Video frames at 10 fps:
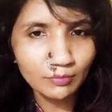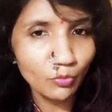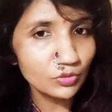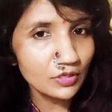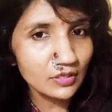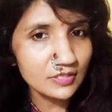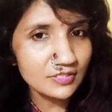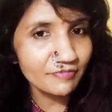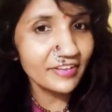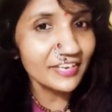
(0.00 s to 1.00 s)
Modak
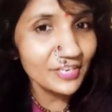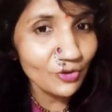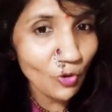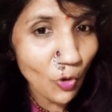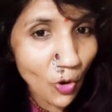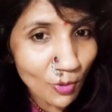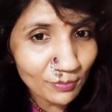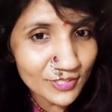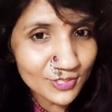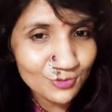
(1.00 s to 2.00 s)
is a very
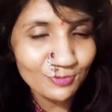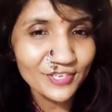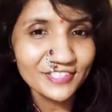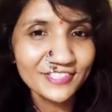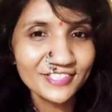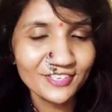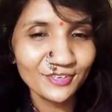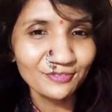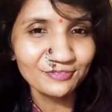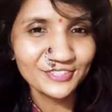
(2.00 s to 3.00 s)
common sweet
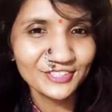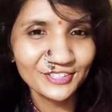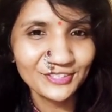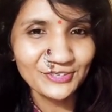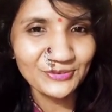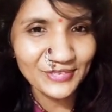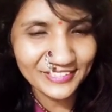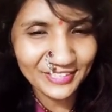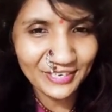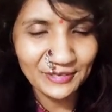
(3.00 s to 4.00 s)
served
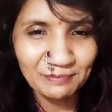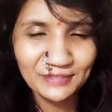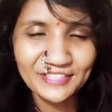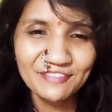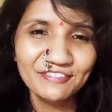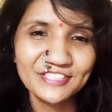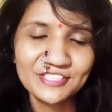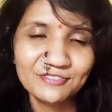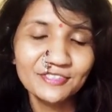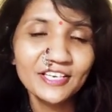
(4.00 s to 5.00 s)
during the Ganpati
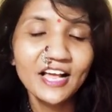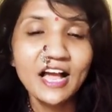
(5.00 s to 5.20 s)
festival.